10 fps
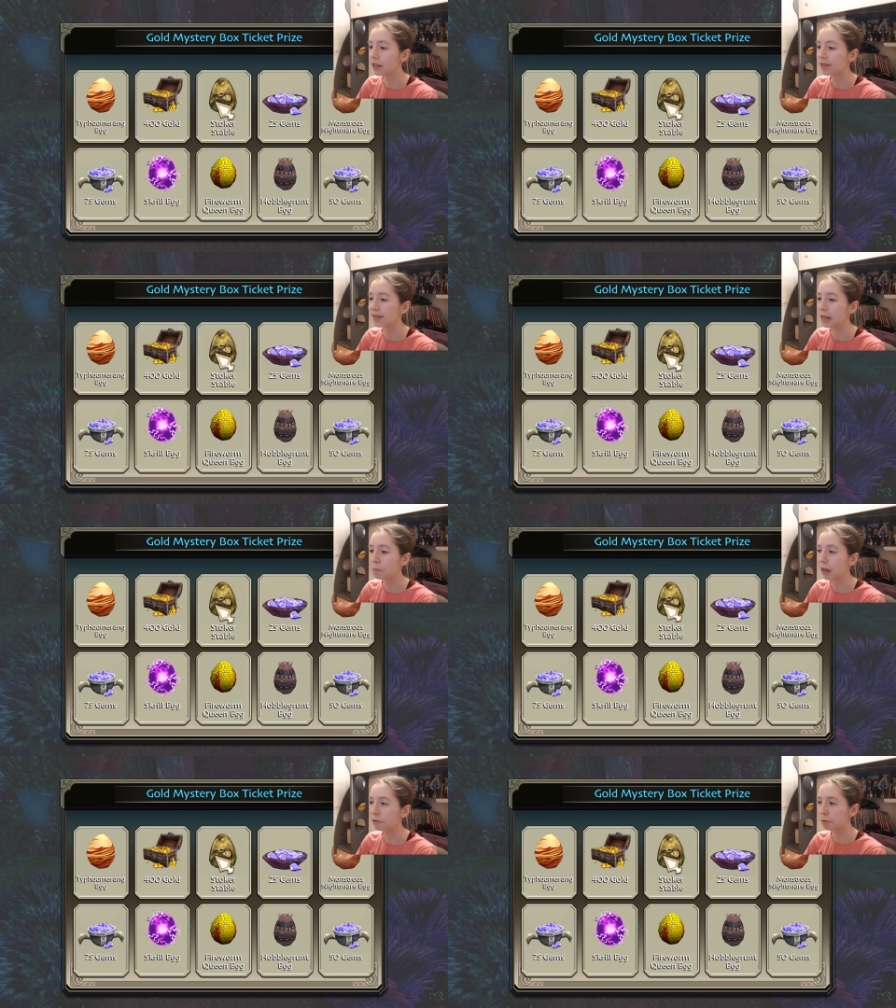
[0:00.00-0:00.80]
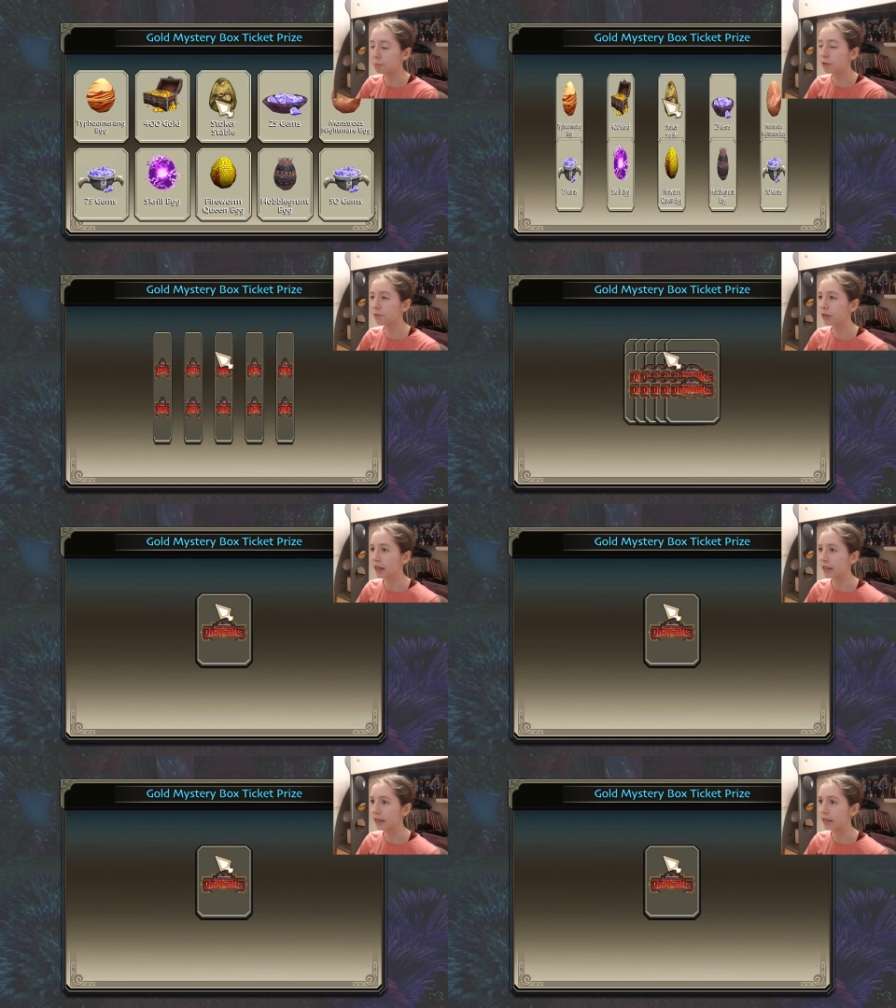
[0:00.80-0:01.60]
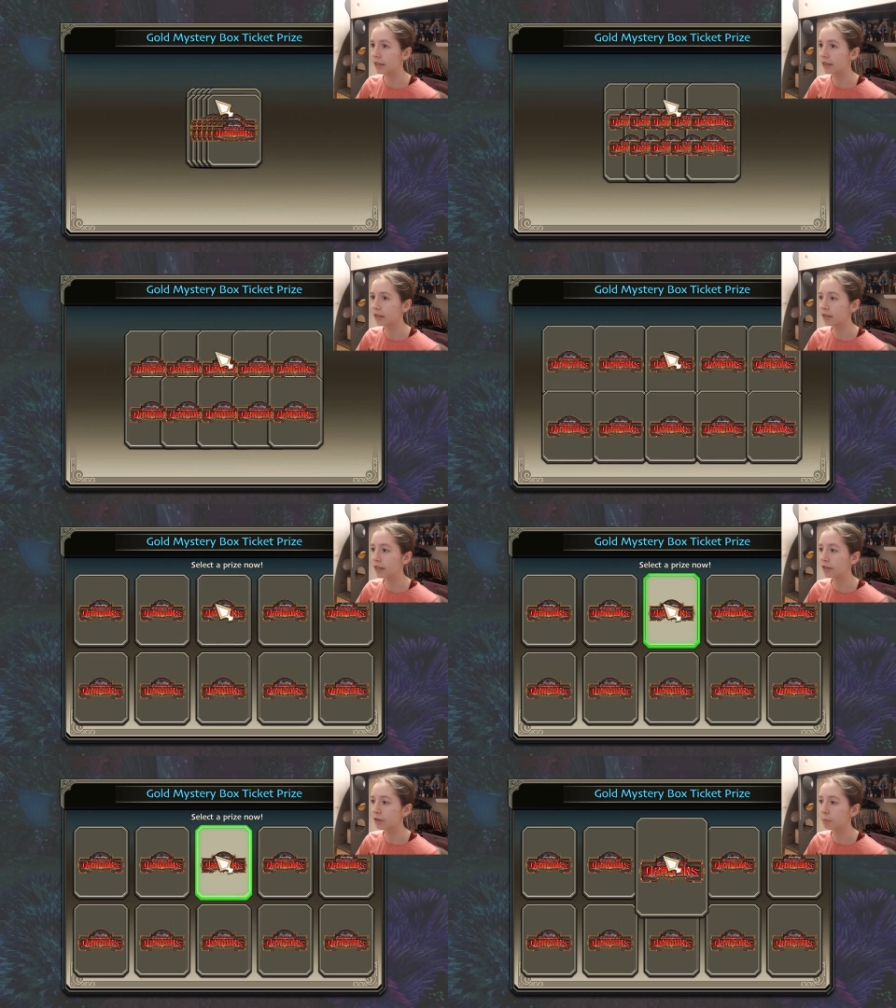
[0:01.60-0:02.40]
this. They might remove like this